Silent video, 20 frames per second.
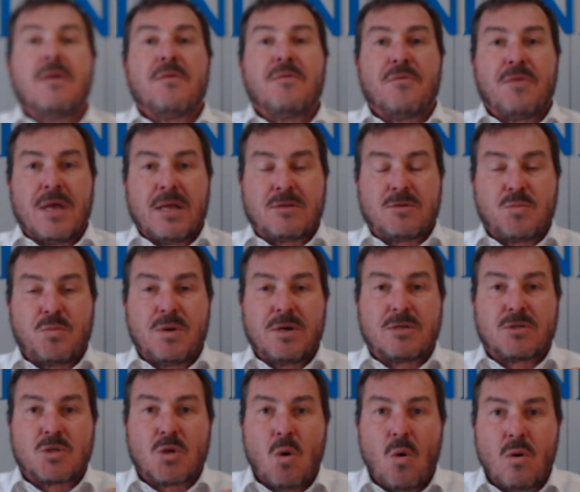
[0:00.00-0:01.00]
that we're
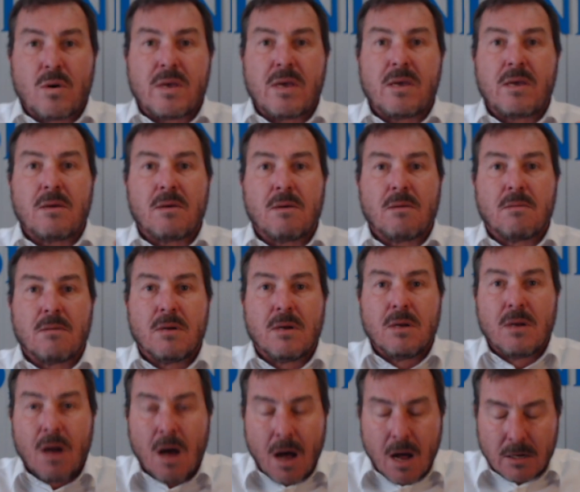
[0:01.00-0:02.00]
talking
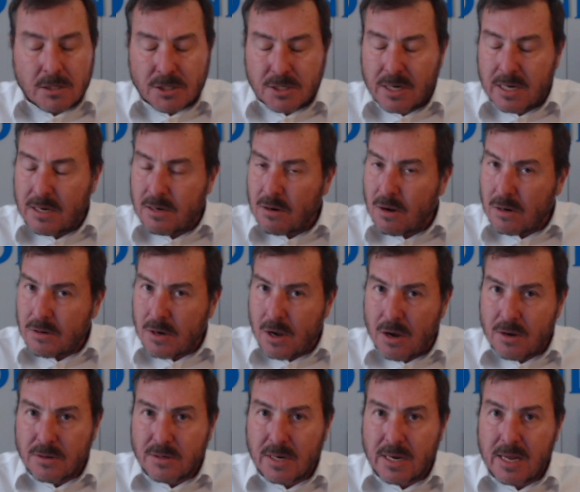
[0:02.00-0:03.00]
largely, not
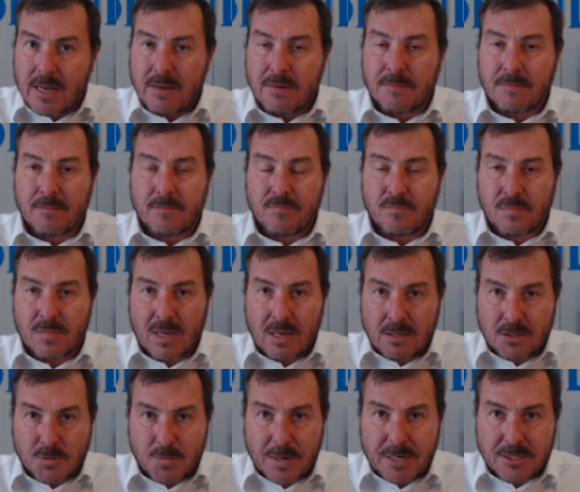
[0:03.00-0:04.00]
only,
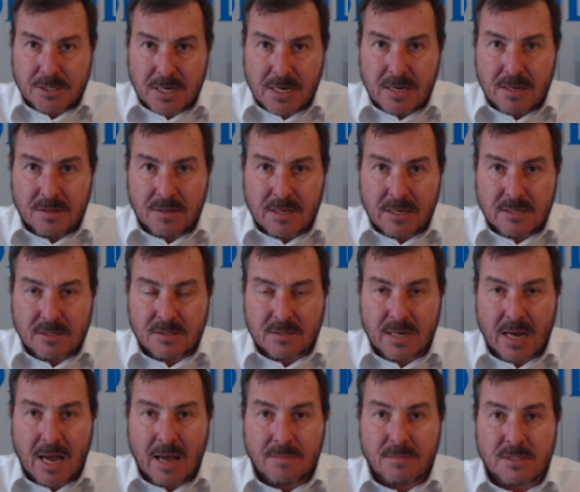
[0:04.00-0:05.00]
especially in these
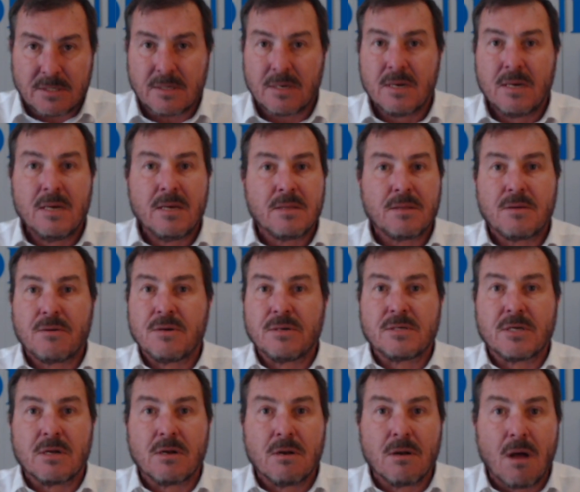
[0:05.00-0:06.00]
times, there is
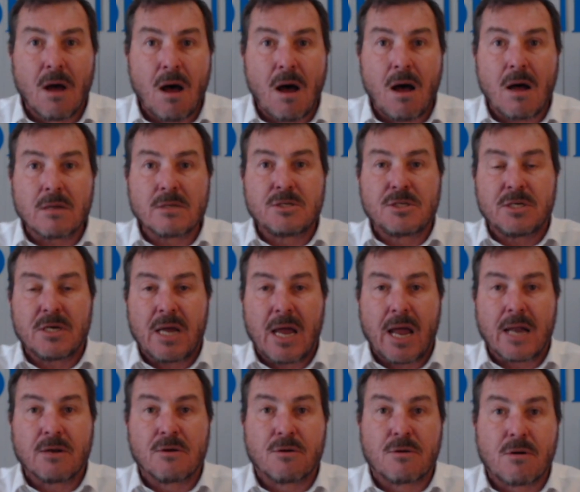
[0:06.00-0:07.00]
a large
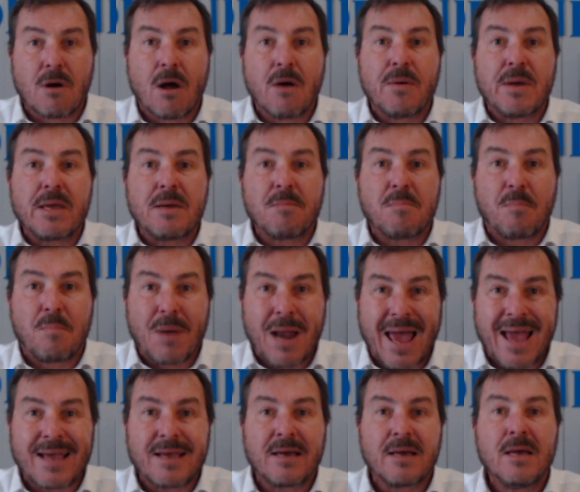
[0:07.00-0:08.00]
and growing
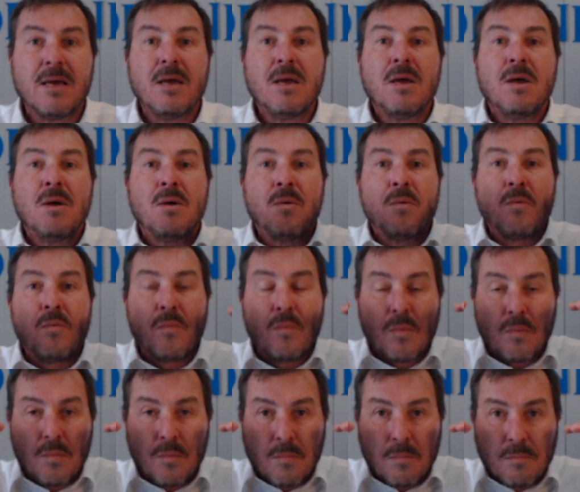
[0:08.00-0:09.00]
black
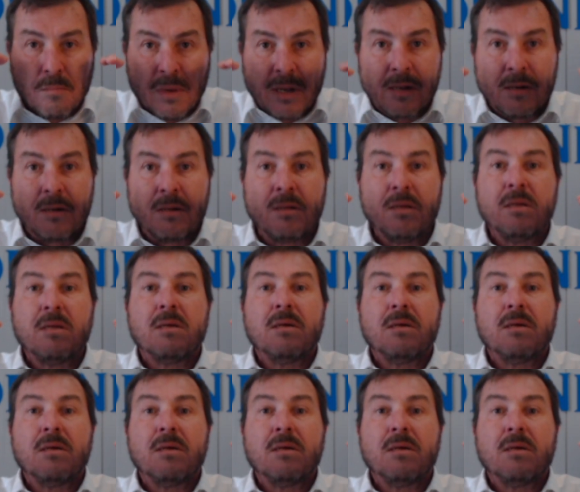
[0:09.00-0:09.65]
middle,